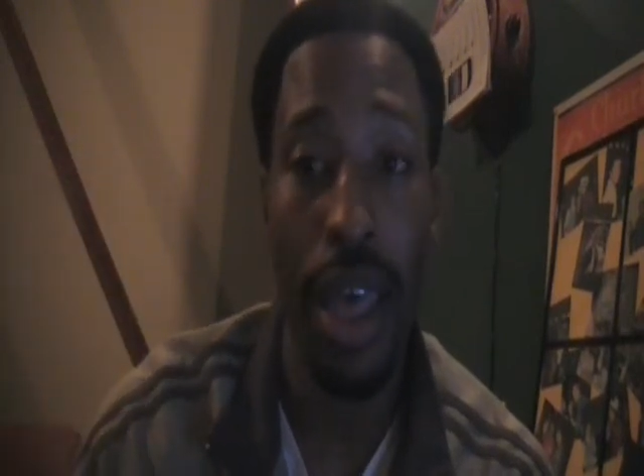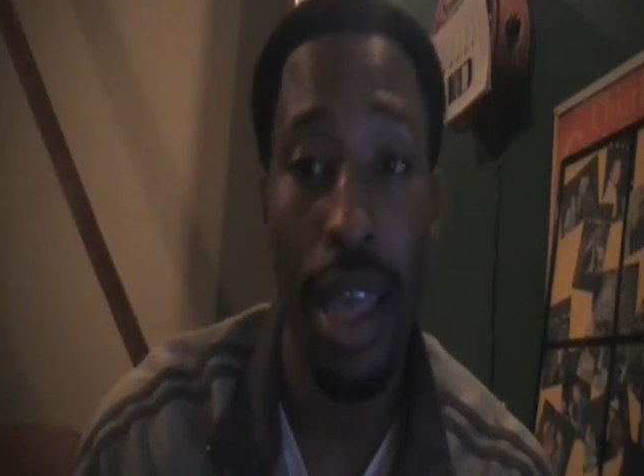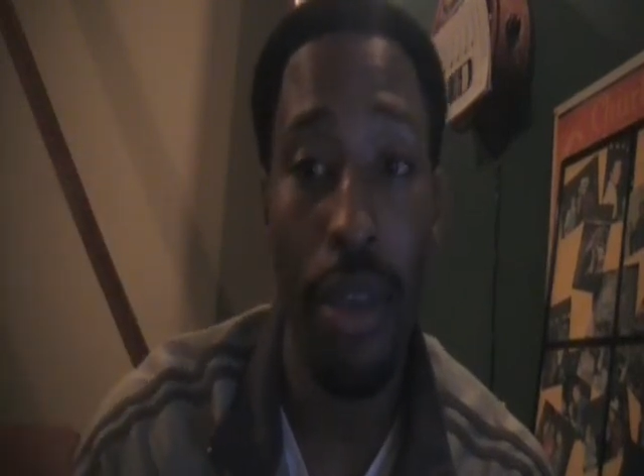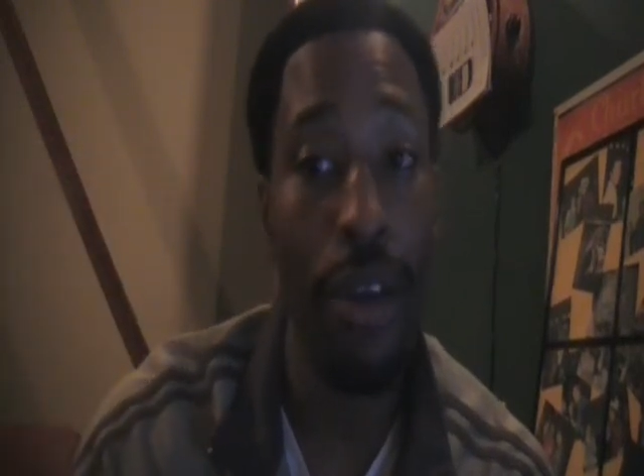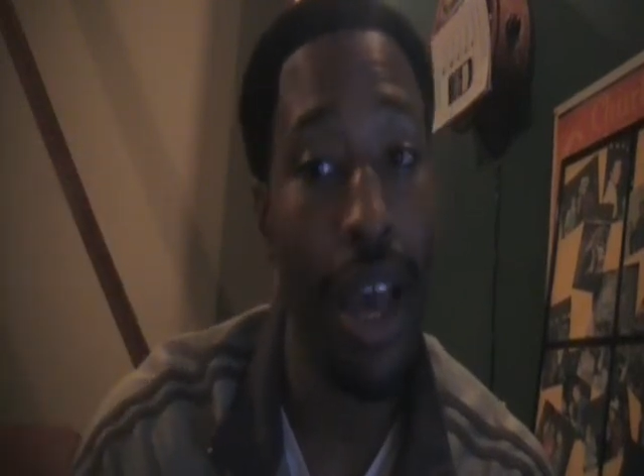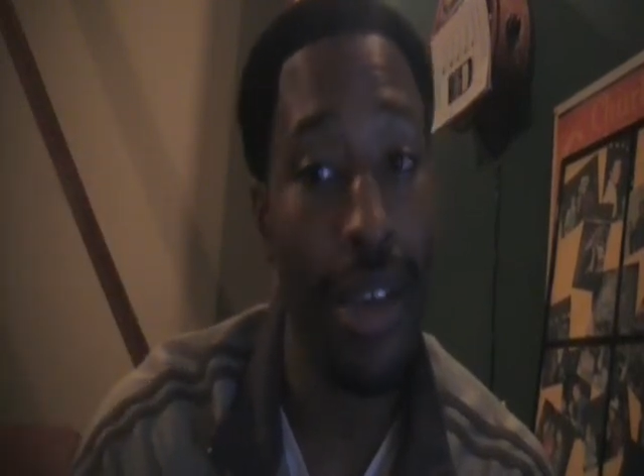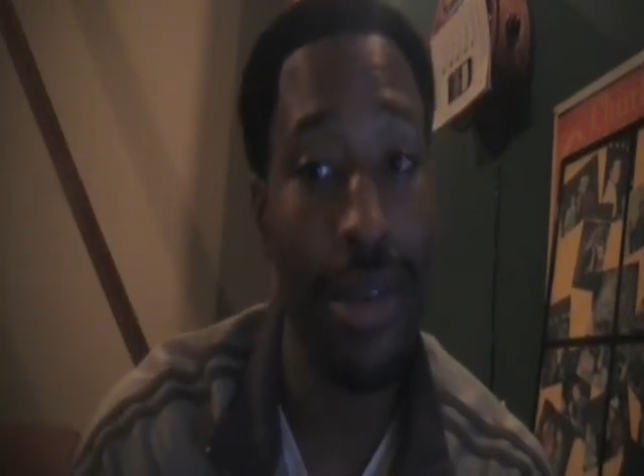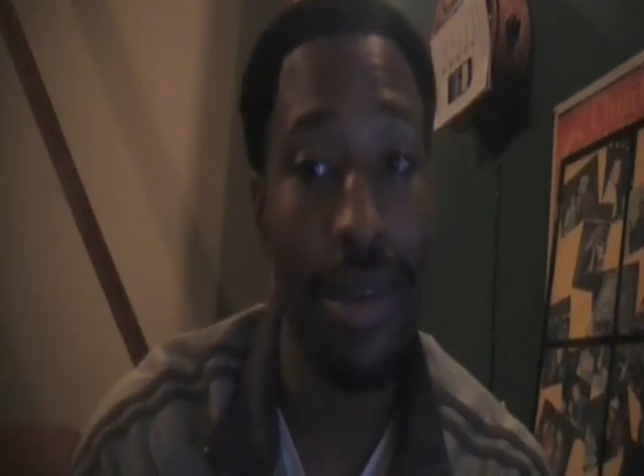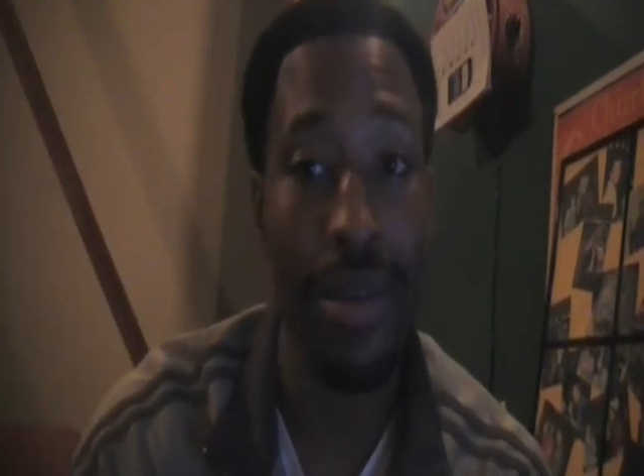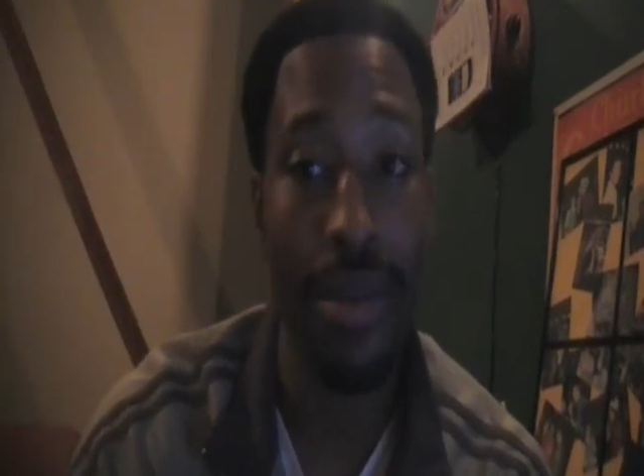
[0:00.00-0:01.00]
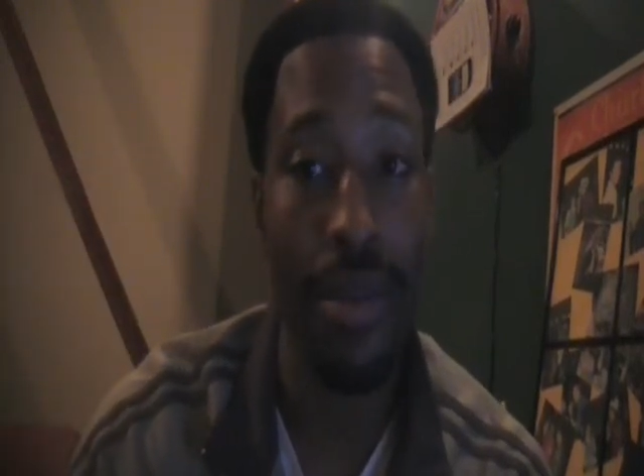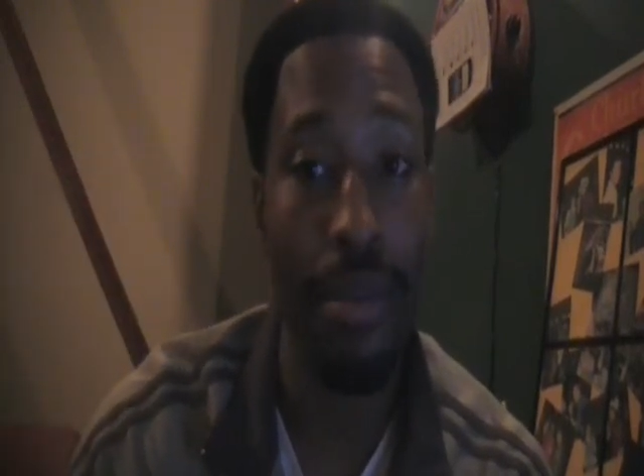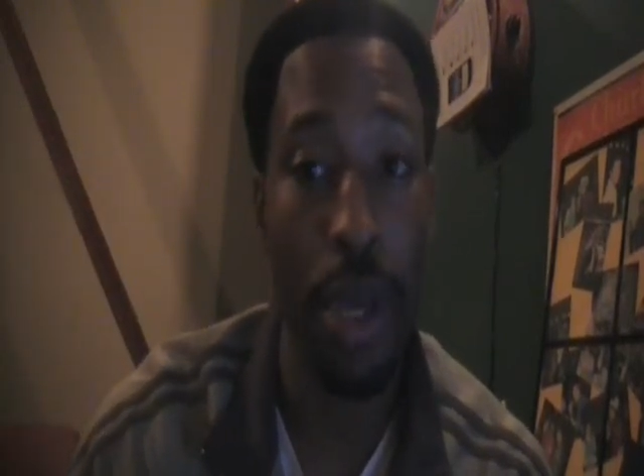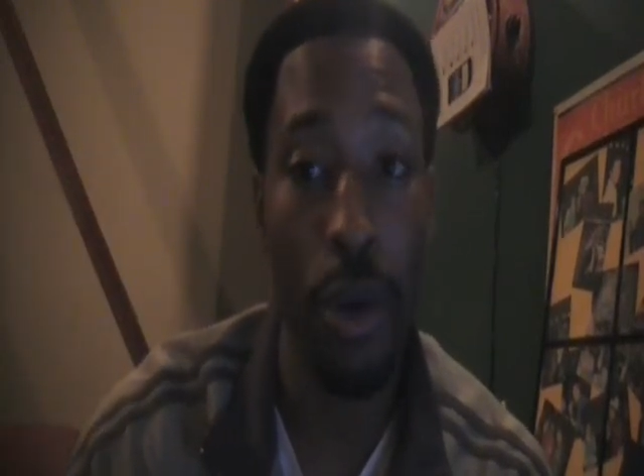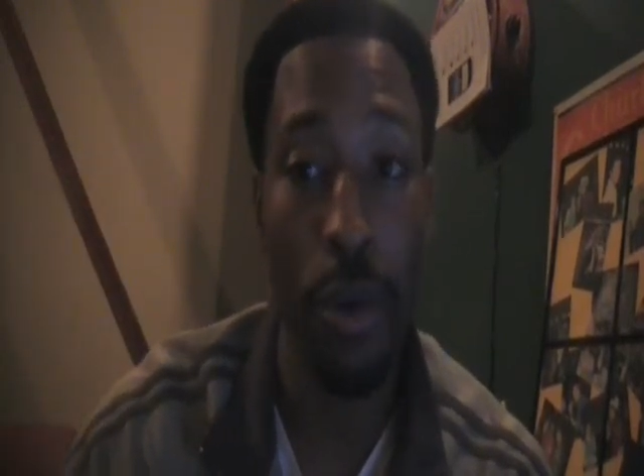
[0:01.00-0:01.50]
And you guys,
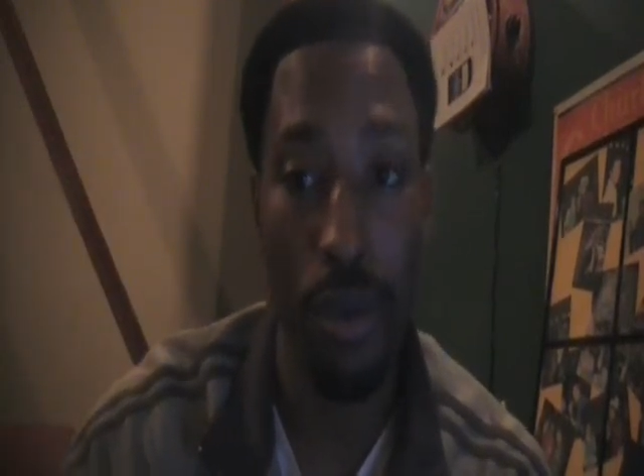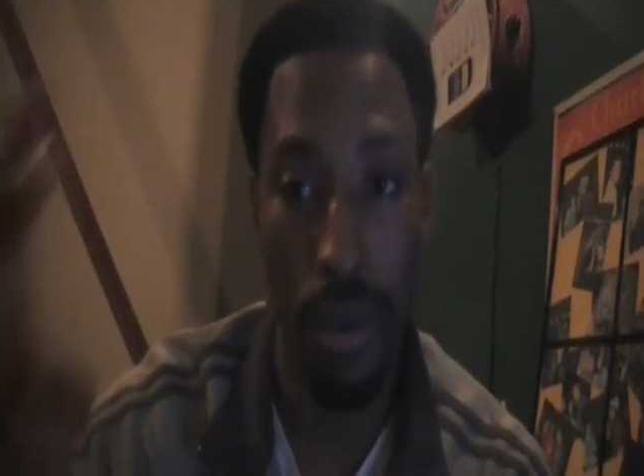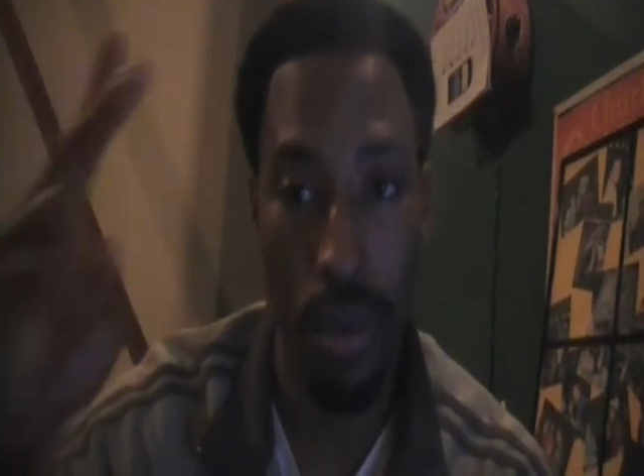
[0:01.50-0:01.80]
be cool.